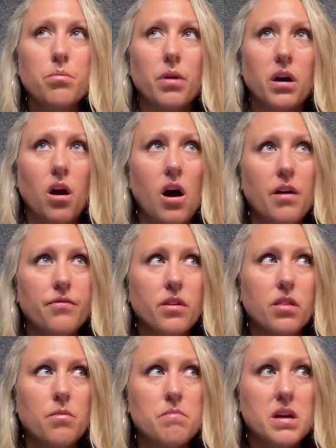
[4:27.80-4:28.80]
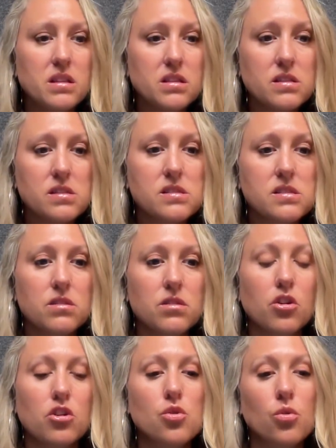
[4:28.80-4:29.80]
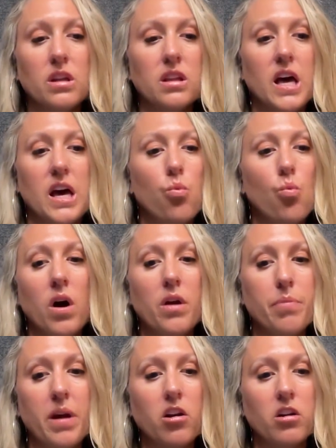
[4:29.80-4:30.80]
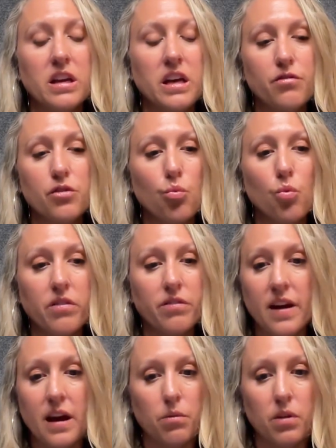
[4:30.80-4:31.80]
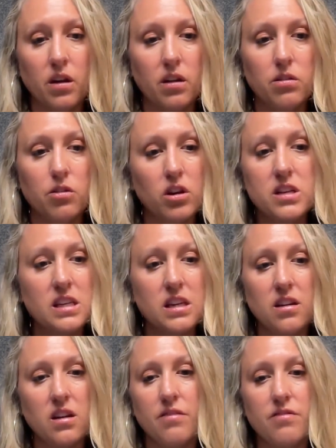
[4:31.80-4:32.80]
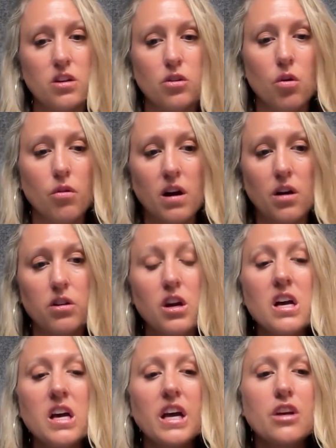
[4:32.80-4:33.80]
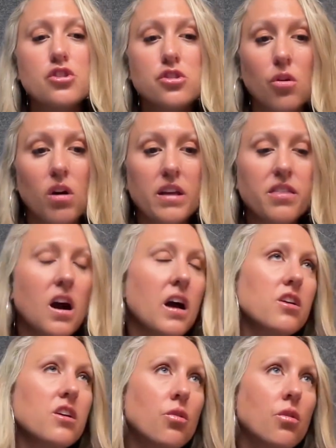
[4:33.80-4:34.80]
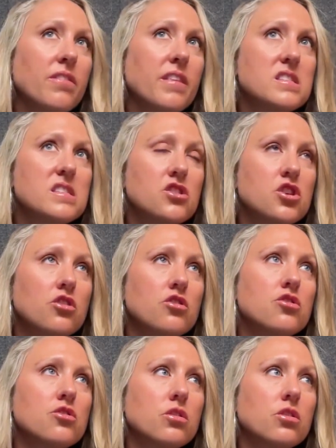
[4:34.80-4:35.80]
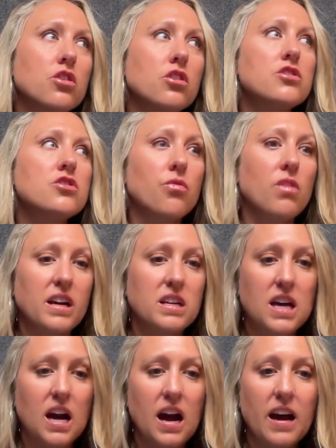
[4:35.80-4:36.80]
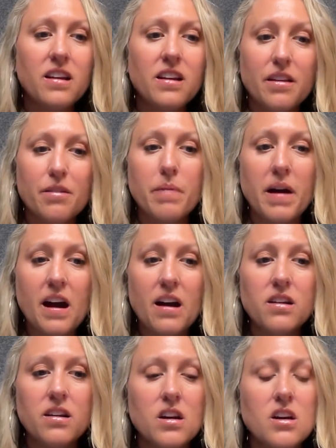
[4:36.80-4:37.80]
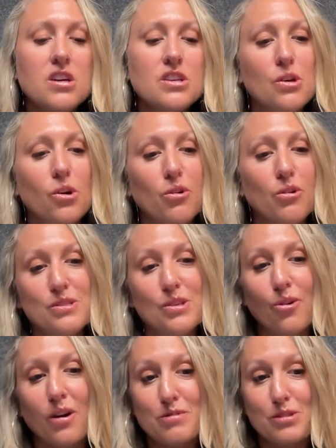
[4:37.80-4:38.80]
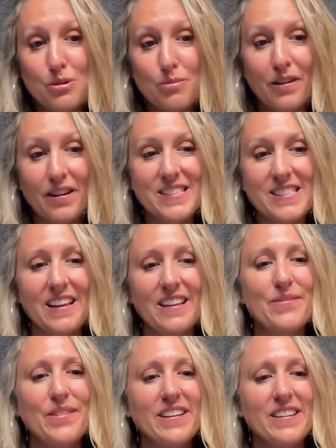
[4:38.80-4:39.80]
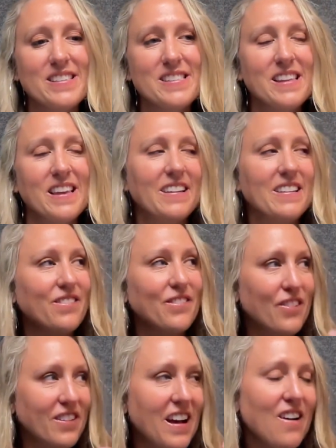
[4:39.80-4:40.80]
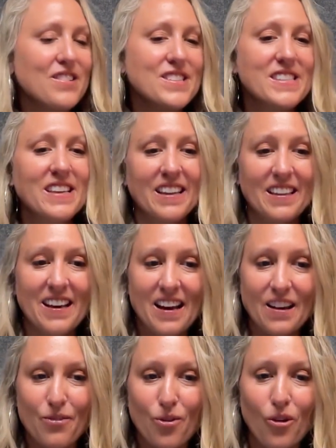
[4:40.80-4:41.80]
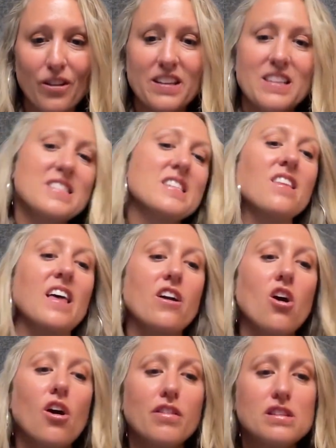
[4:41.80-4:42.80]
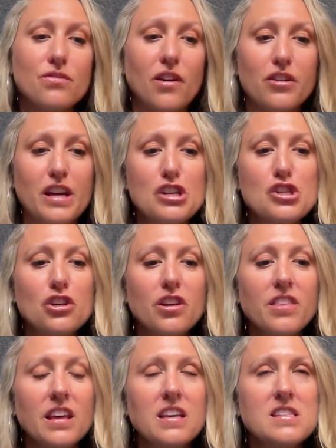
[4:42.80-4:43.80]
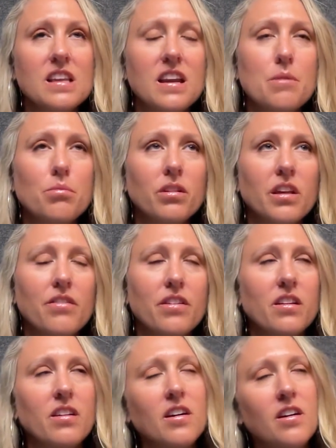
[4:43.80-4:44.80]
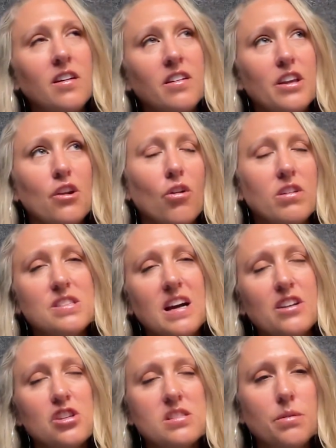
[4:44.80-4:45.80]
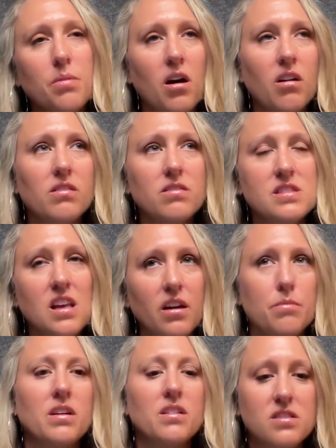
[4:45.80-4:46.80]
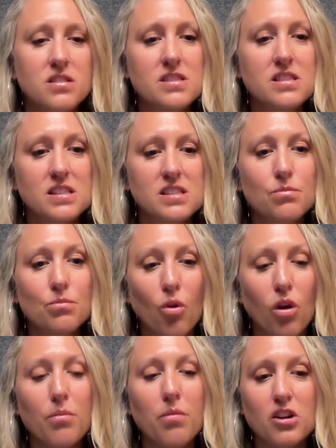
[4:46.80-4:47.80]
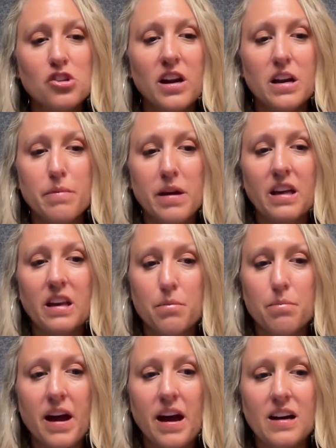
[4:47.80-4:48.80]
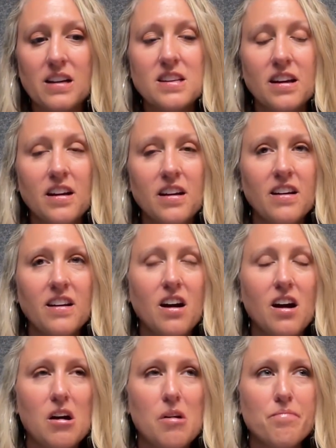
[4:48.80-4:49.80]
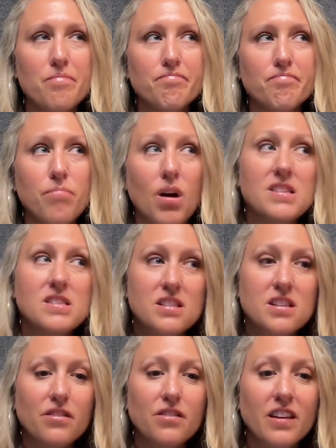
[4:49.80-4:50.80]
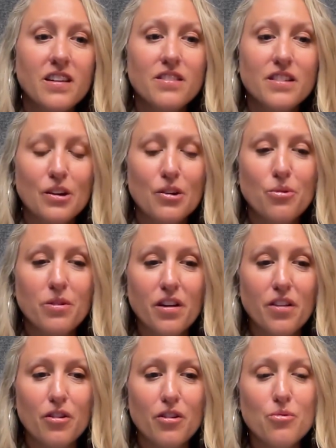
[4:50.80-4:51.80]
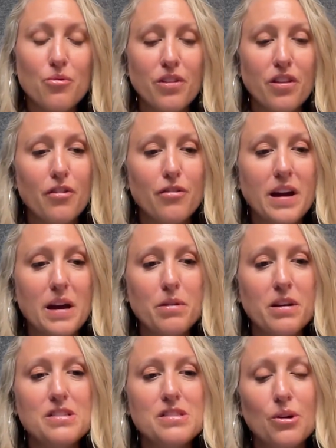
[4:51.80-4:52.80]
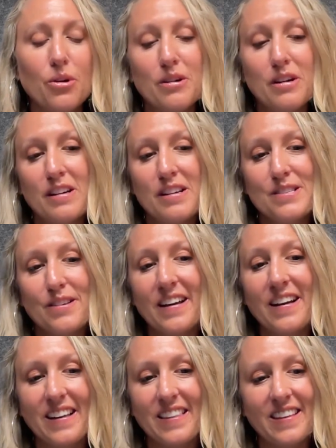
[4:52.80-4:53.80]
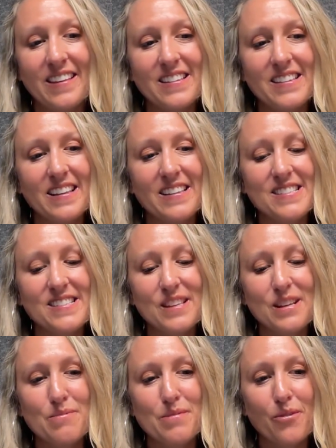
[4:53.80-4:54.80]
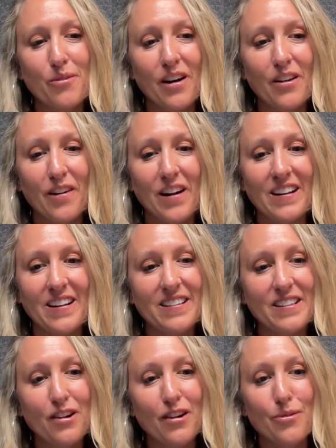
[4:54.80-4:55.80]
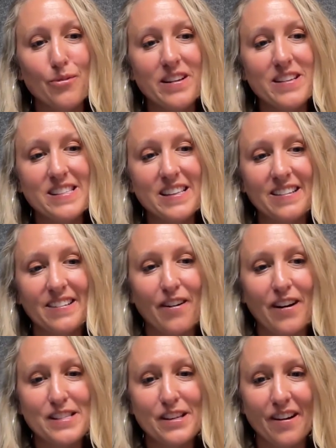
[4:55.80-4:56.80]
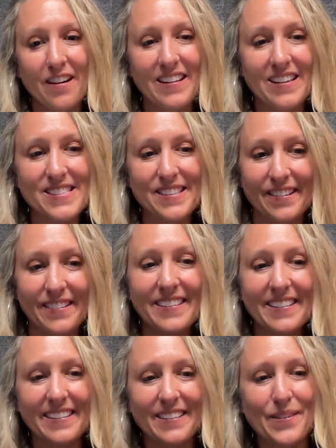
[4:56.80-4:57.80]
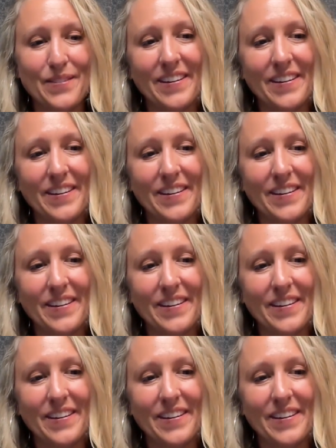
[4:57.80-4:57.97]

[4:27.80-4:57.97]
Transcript: but often the mittens there's only like one pair to give to one family there isn't mm. enough to go around and so i thought you know what that's such a good direct tie to give back so so i'm super excited because like we're now just getting kind of rolling into like all this foundational things that i believe in you know, it's not just about selling mittens. It's more about trying to make an impact um, positively, you know, with other with other families. So, so yeah, I think it, it's just going to be a wild ride. Year three is getting crazy already, so it'll be